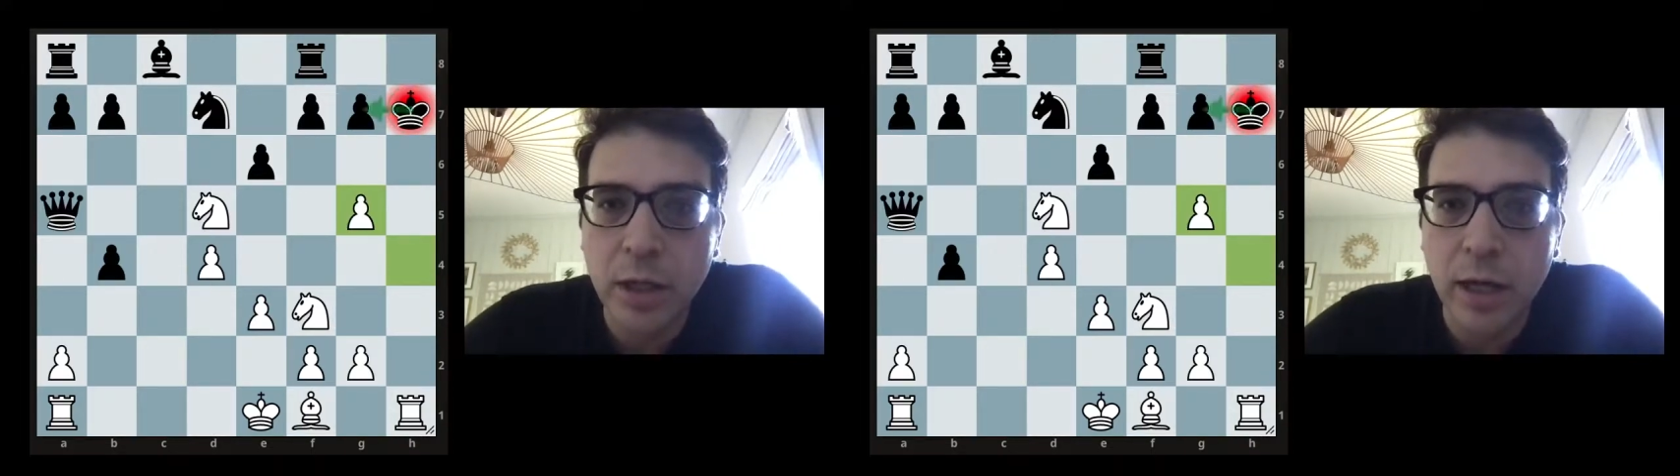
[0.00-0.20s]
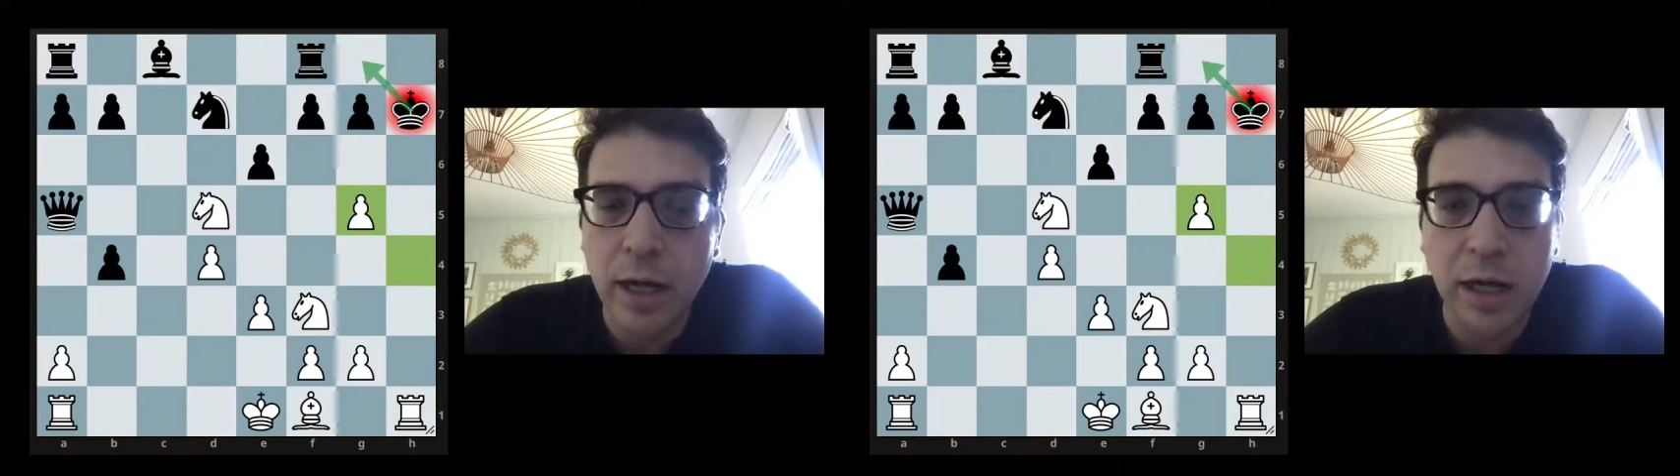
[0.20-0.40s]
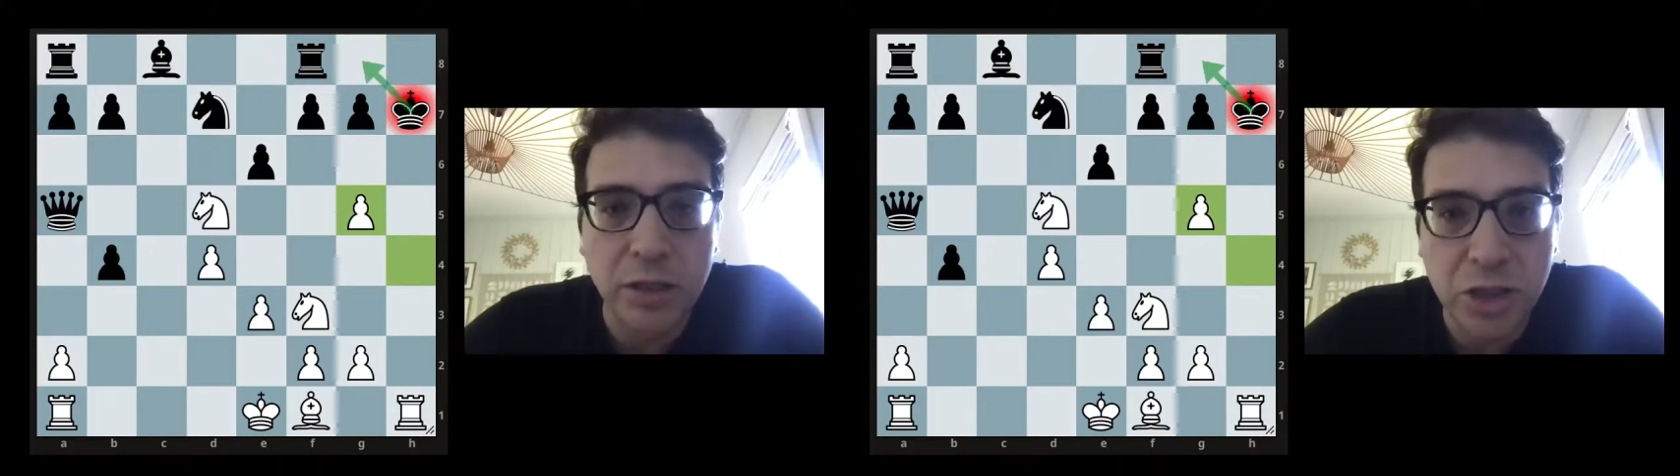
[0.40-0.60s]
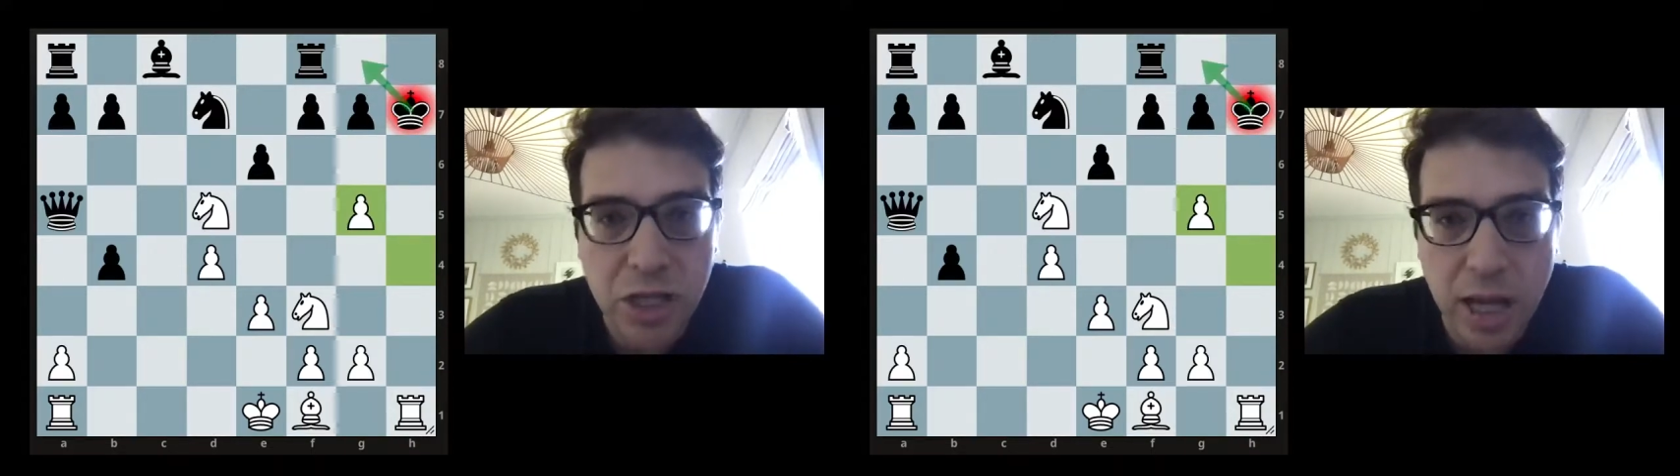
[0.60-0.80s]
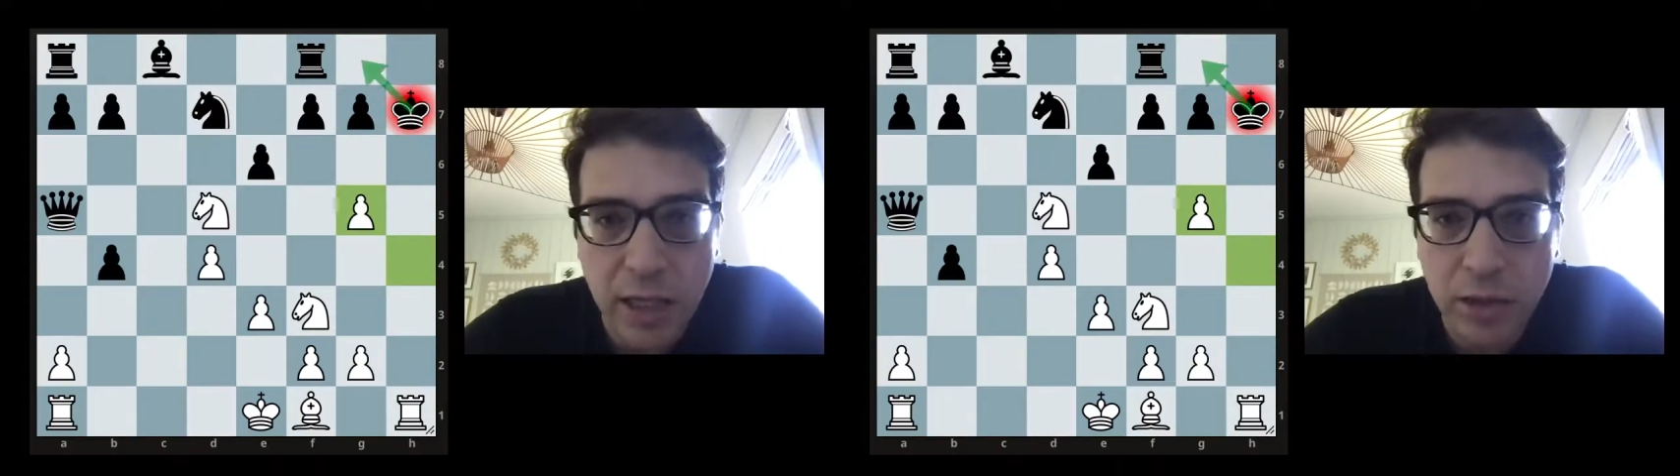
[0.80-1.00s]

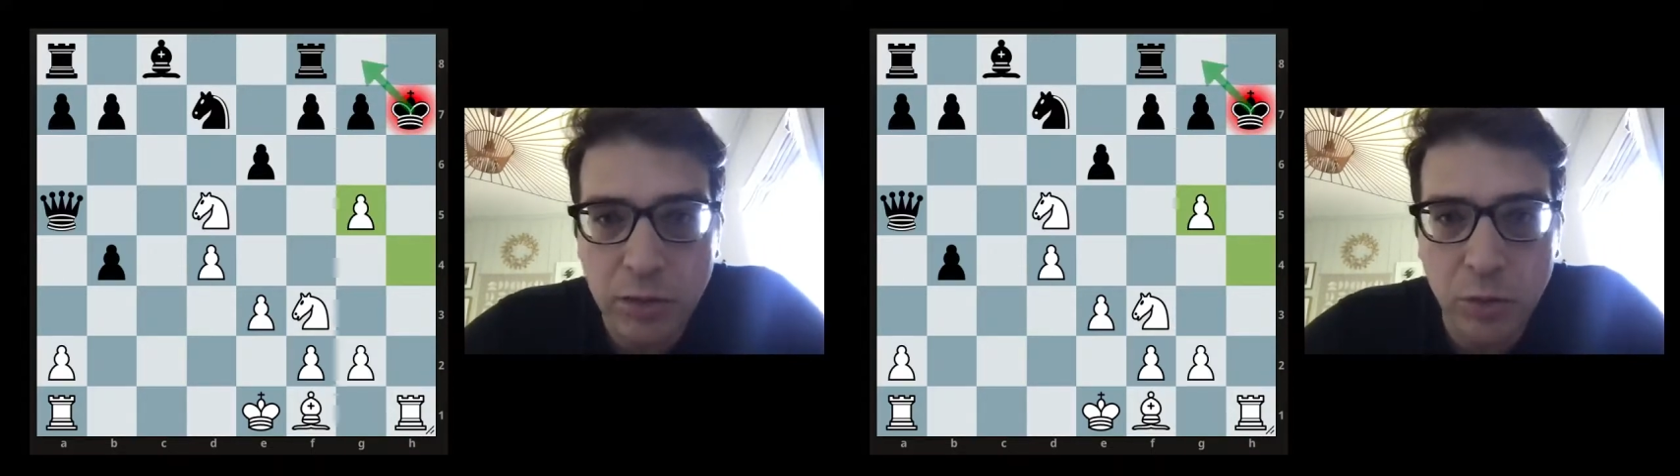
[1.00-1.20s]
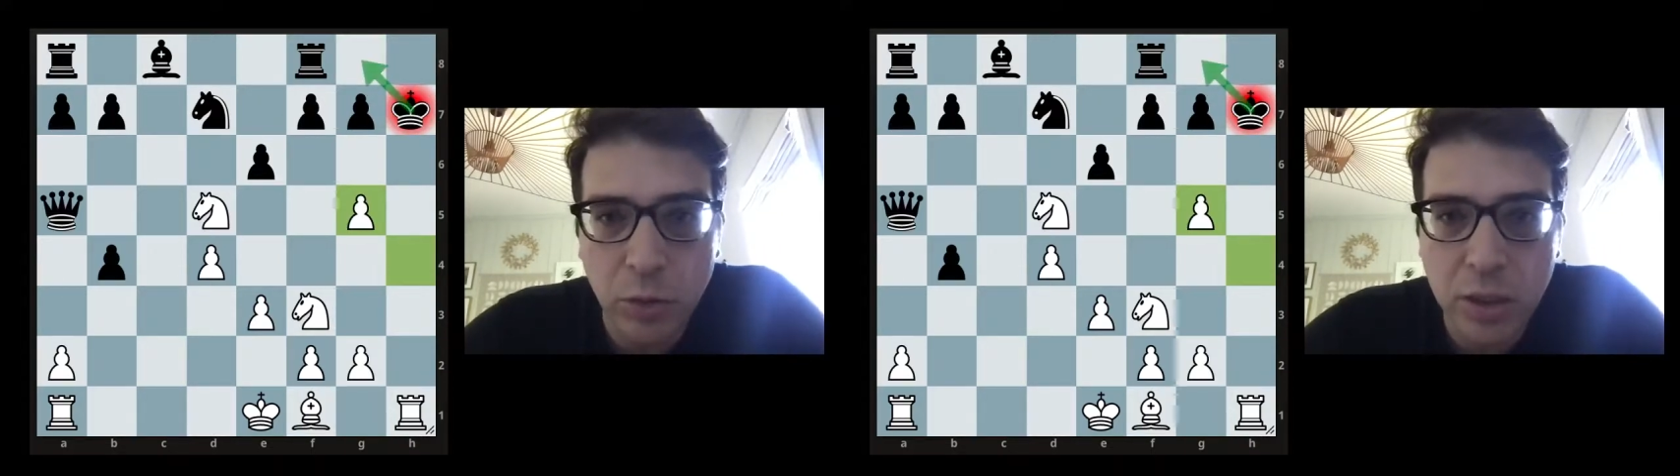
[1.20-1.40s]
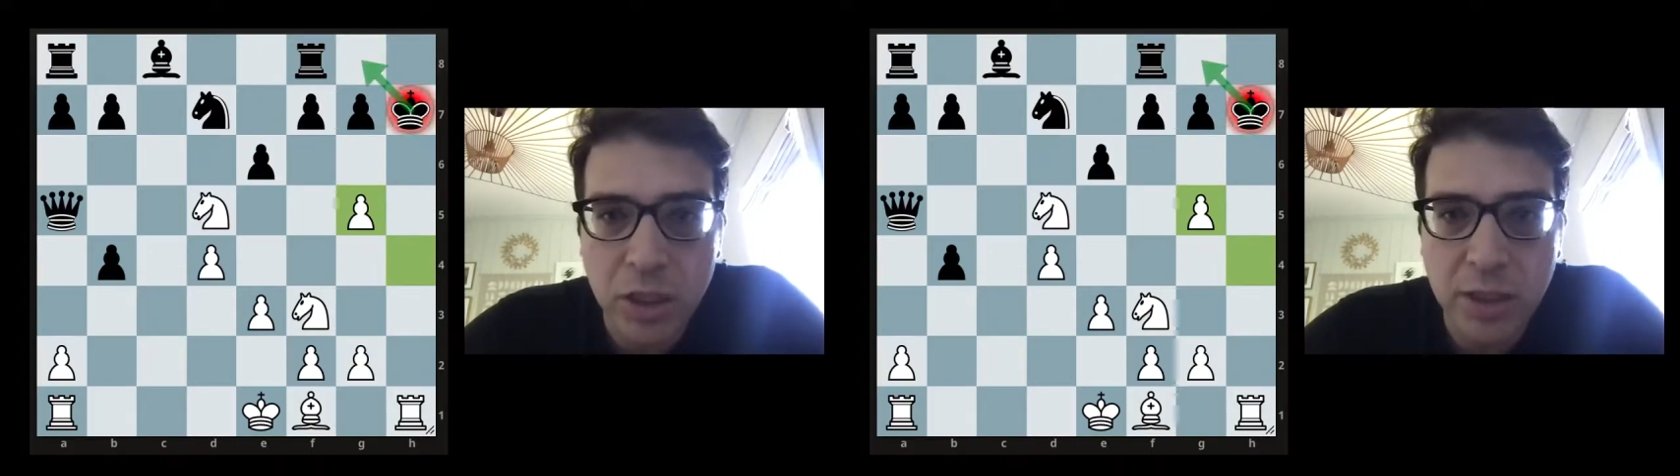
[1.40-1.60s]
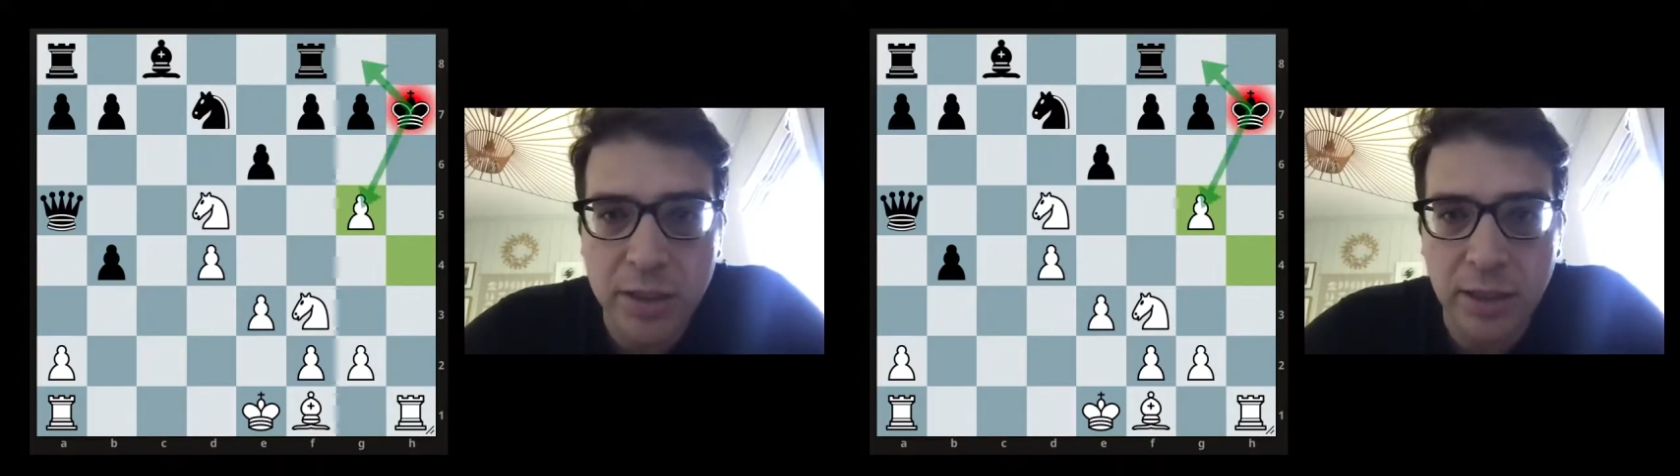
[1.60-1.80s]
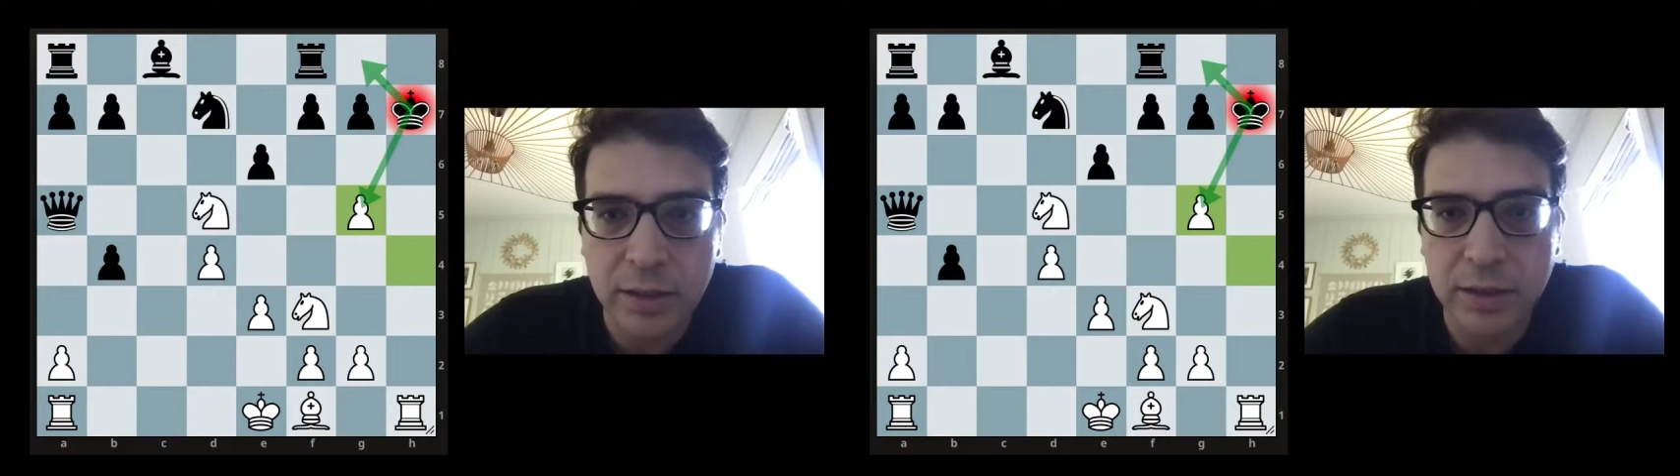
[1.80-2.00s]
g8 or
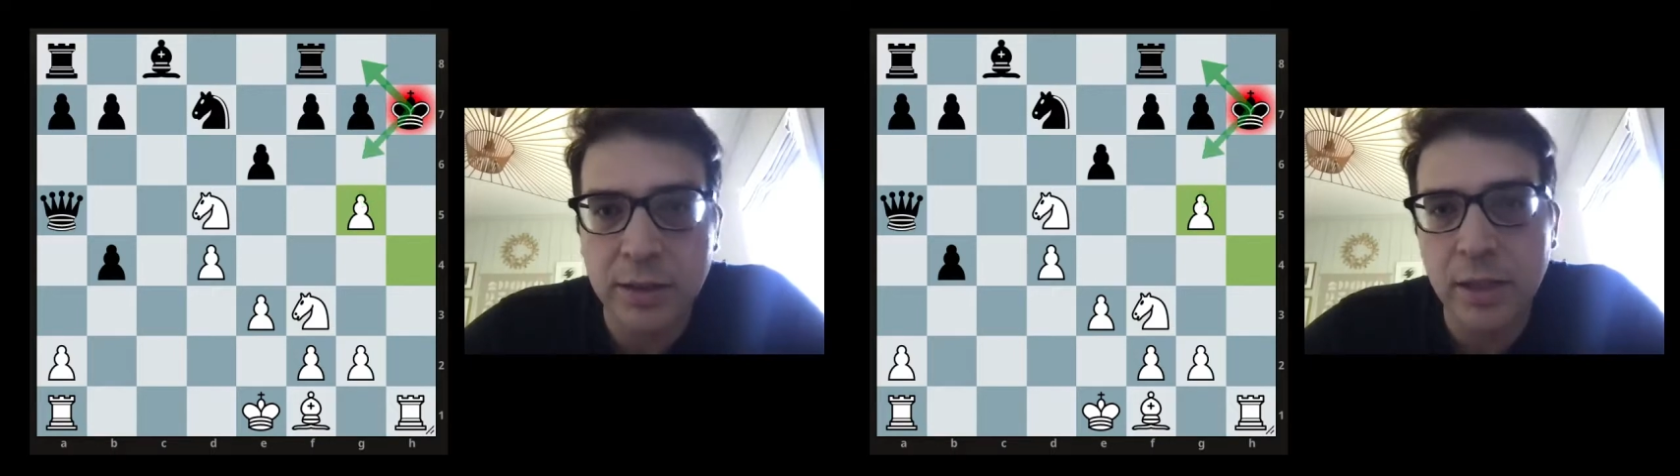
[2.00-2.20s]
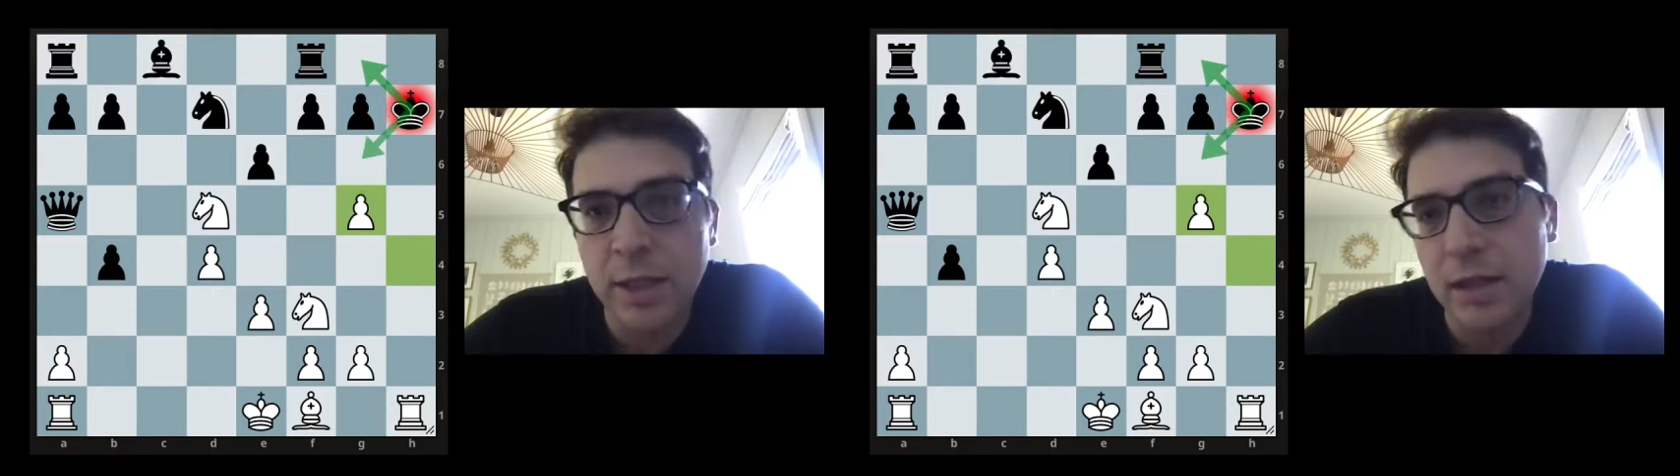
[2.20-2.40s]
g6,